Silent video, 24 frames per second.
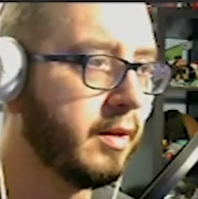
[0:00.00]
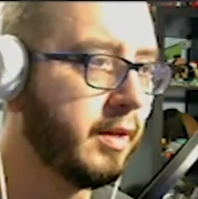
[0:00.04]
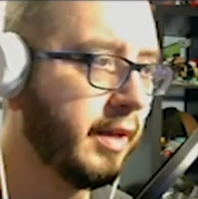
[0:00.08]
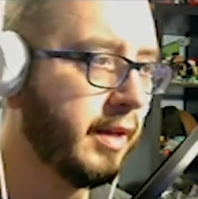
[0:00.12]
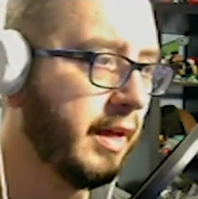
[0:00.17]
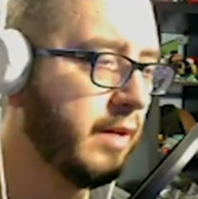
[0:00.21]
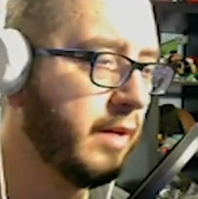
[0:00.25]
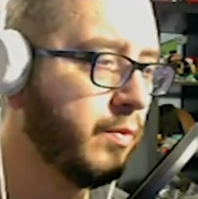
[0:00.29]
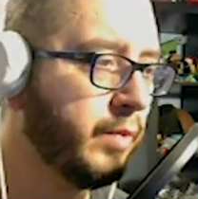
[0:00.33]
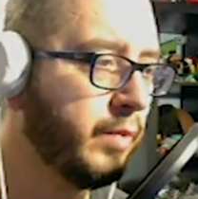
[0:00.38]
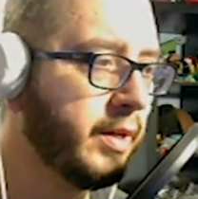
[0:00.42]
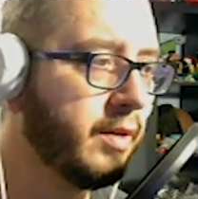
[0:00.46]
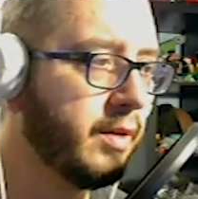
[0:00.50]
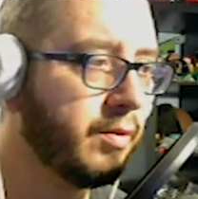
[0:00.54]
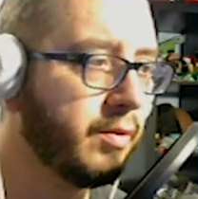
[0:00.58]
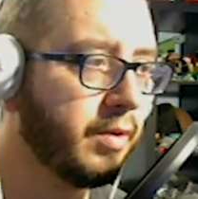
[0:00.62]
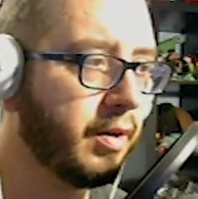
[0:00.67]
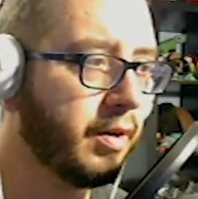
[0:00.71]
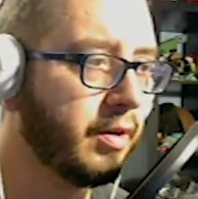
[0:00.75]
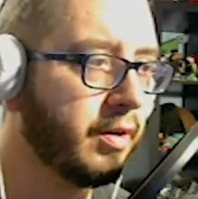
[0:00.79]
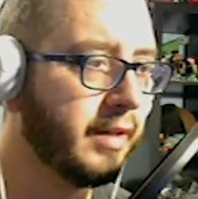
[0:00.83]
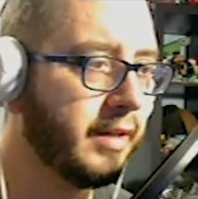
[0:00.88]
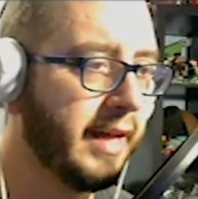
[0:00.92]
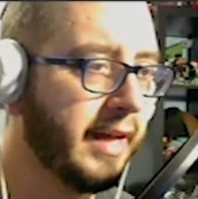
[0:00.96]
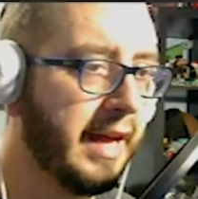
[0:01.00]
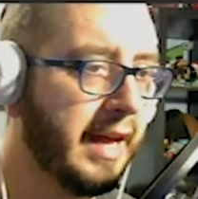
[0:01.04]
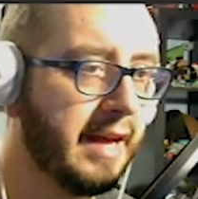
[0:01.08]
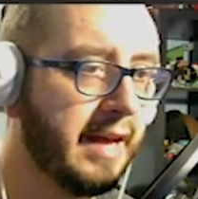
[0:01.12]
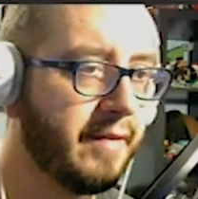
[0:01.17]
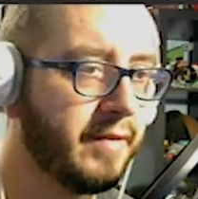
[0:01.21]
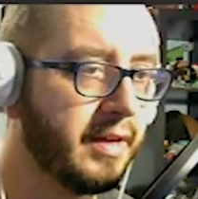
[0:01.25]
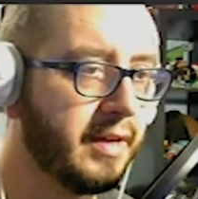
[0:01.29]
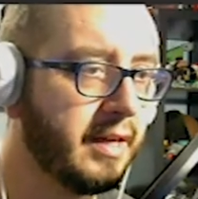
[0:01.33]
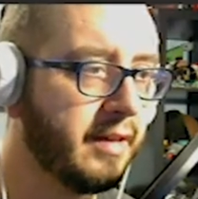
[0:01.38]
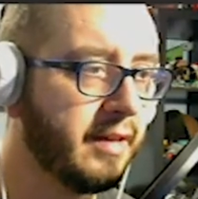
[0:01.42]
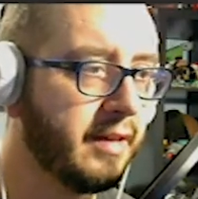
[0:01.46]
Okay, we don't currently
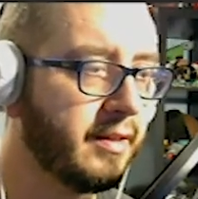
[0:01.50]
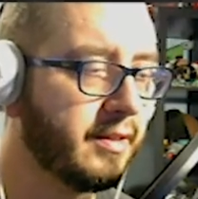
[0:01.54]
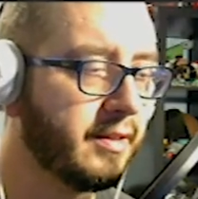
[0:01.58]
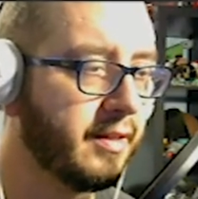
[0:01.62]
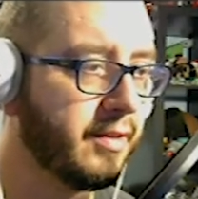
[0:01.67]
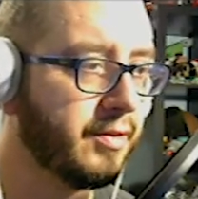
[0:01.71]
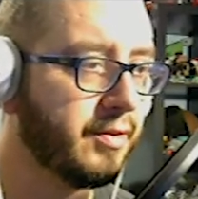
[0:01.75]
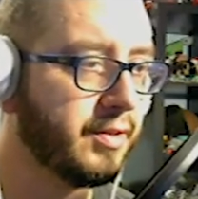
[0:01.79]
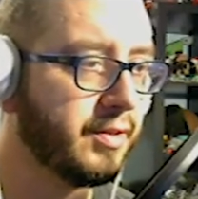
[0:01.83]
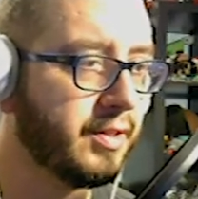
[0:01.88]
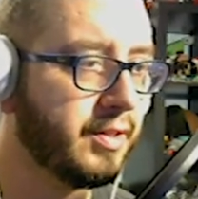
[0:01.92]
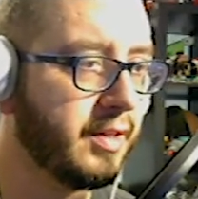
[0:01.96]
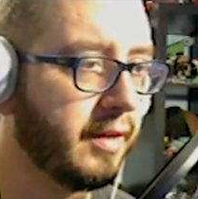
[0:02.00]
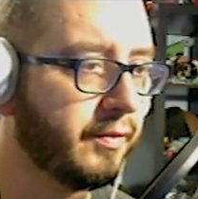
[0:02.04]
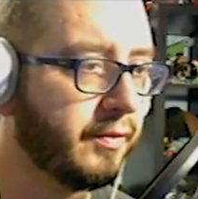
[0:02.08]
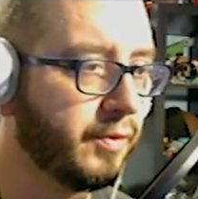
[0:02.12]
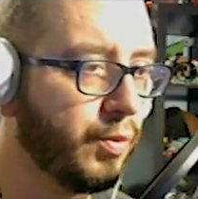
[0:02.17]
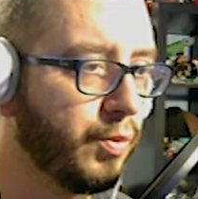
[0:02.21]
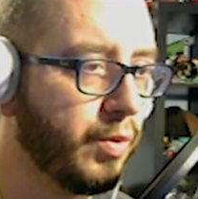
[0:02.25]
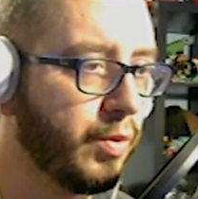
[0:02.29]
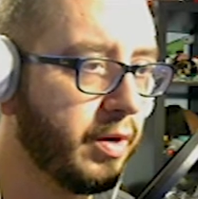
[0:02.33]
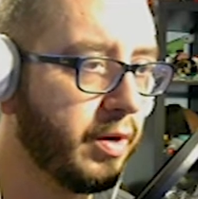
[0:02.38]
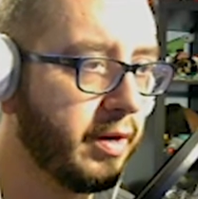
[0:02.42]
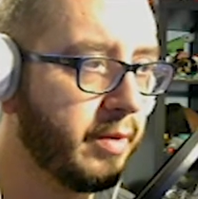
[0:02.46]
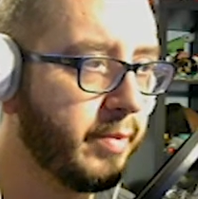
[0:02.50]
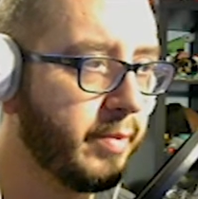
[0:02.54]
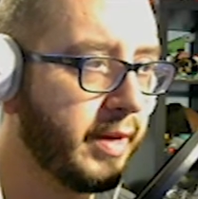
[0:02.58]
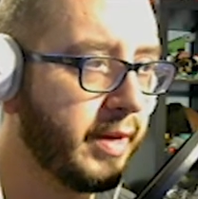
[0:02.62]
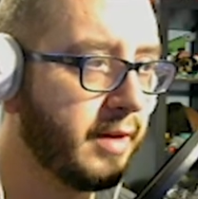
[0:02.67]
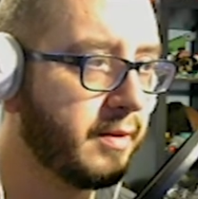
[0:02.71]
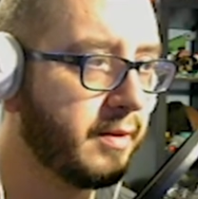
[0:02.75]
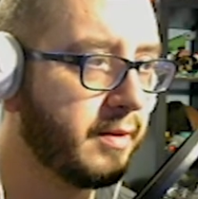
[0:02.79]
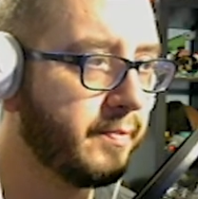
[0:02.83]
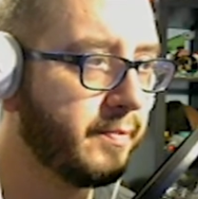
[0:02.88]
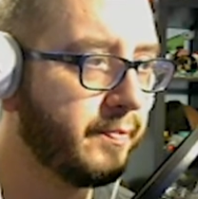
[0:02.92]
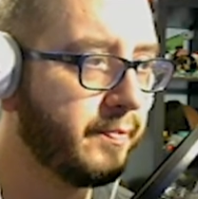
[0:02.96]
have any of this other stuff to worry
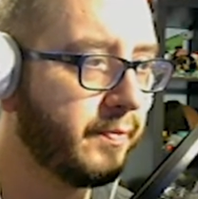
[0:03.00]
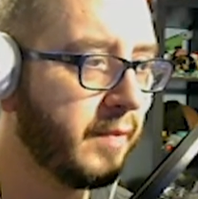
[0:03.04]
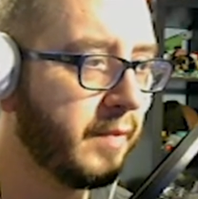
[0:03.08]
about,